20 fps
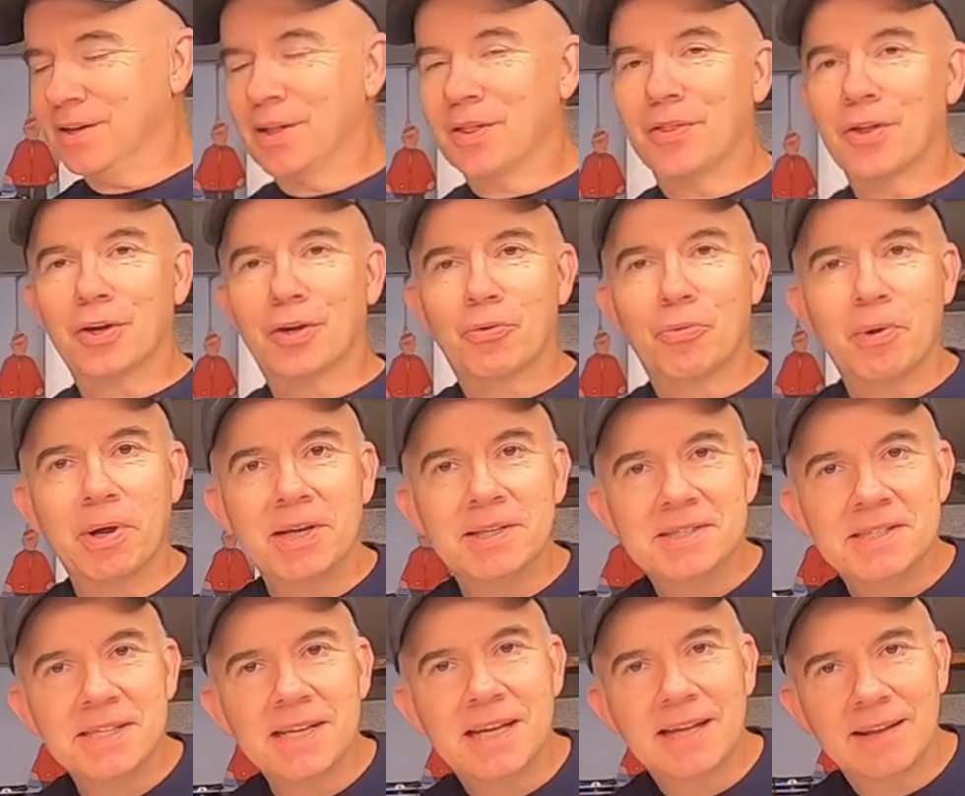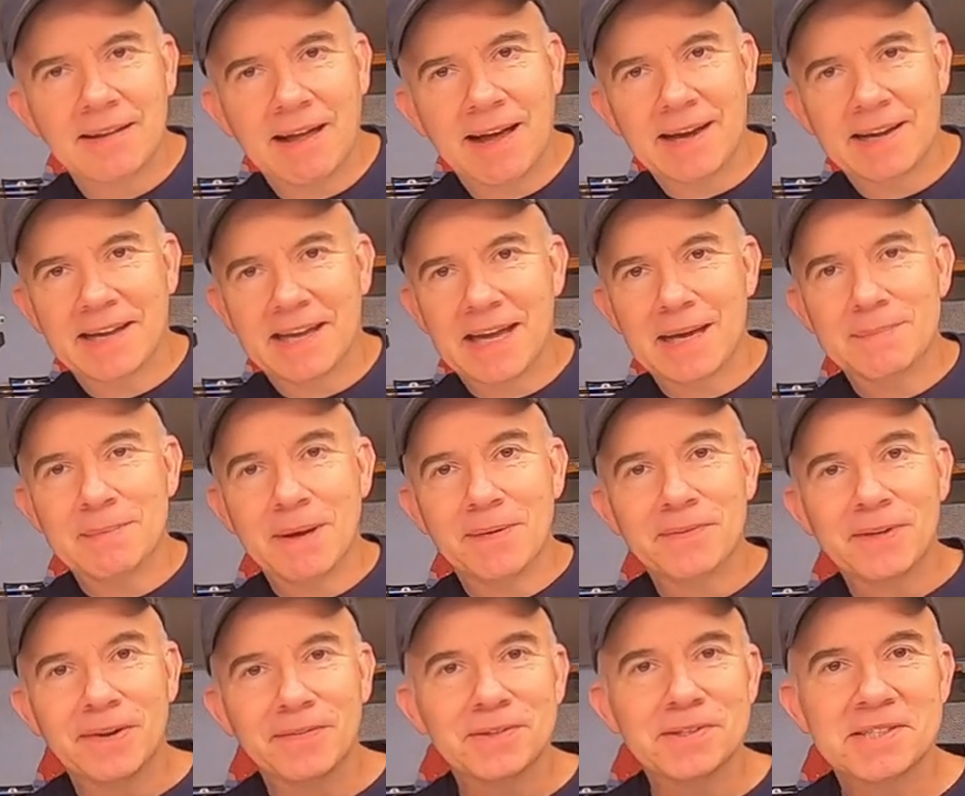The Crazy Clock Game. Have
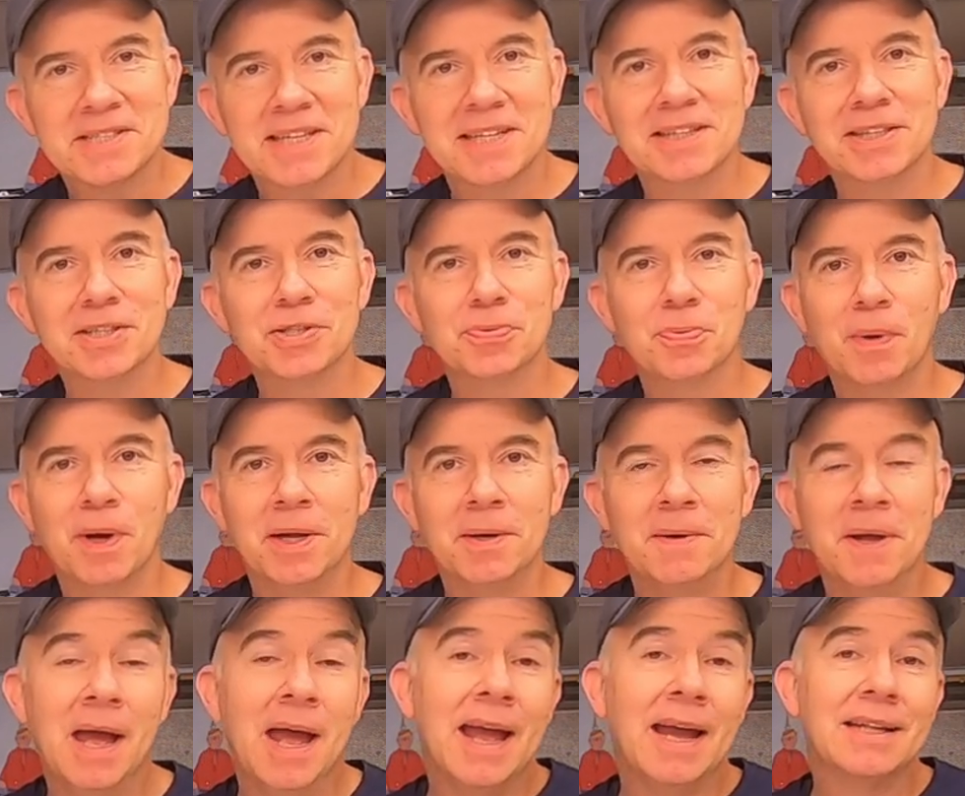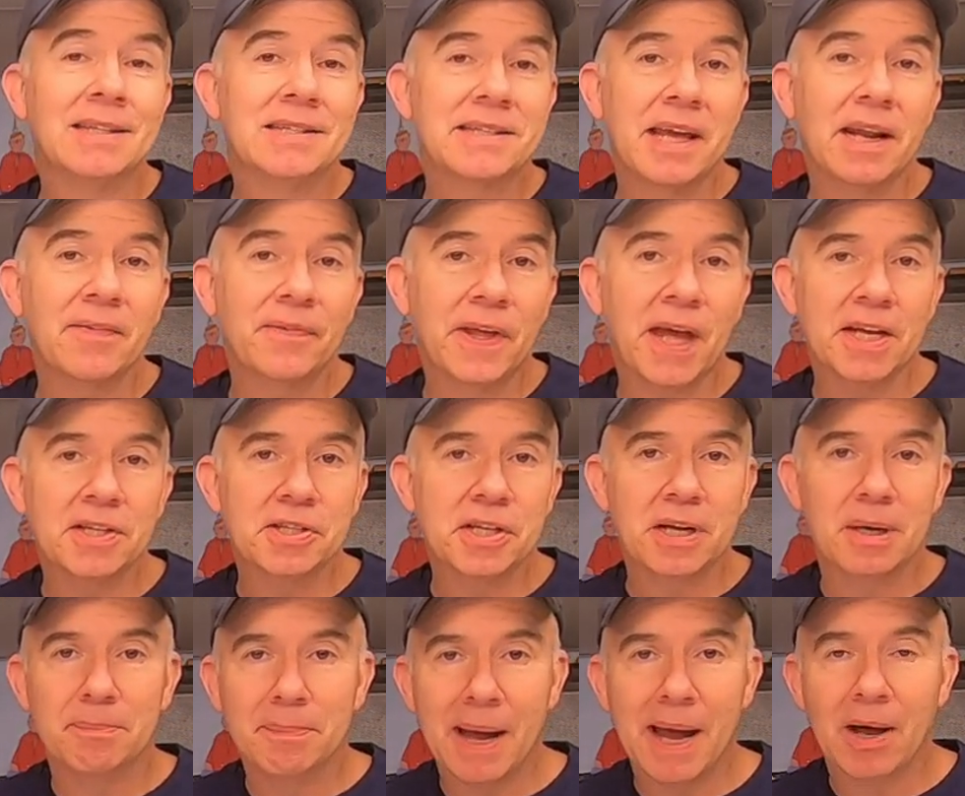you ever seen this one? Mm-hmm. Instead of
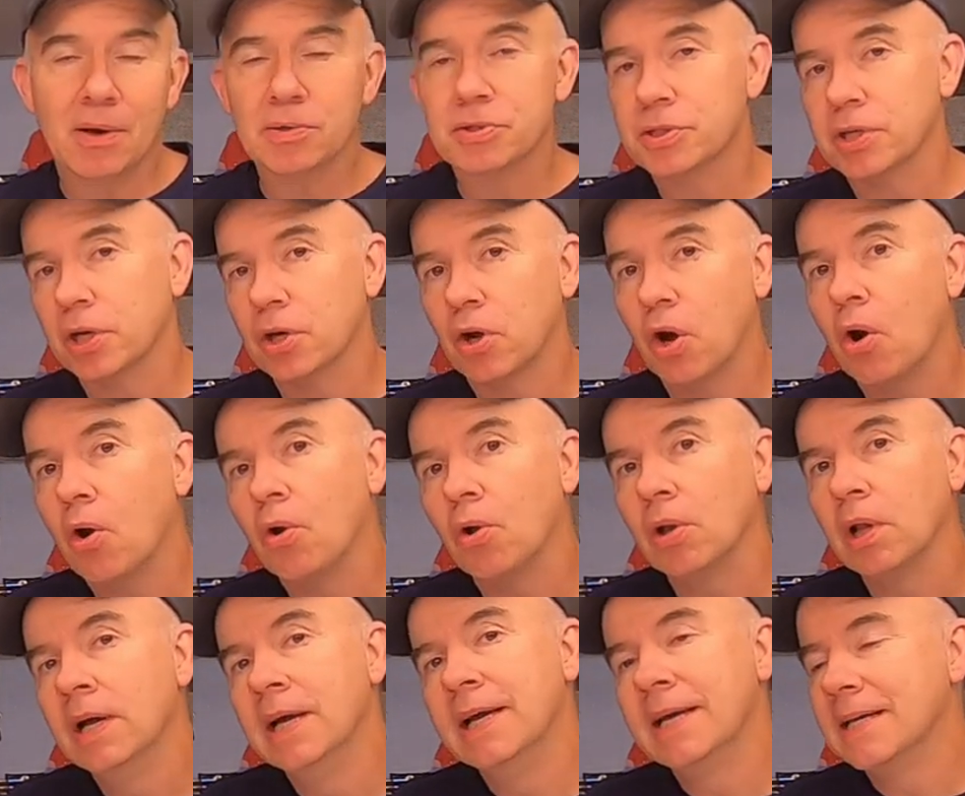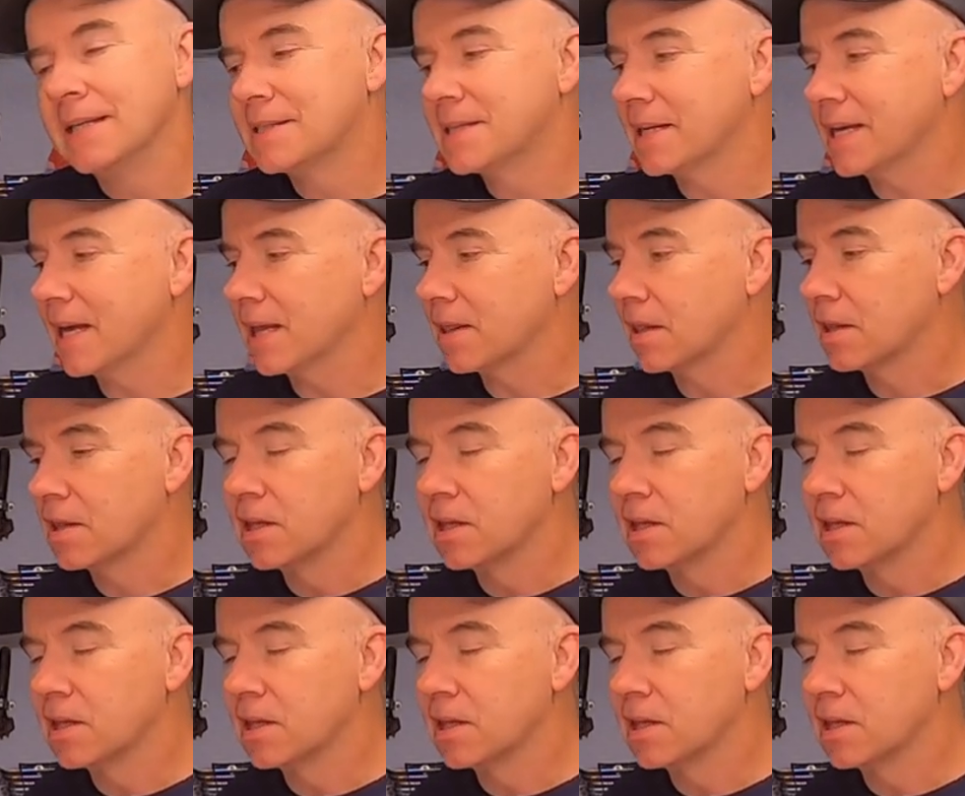catching a mouse, the goal is to get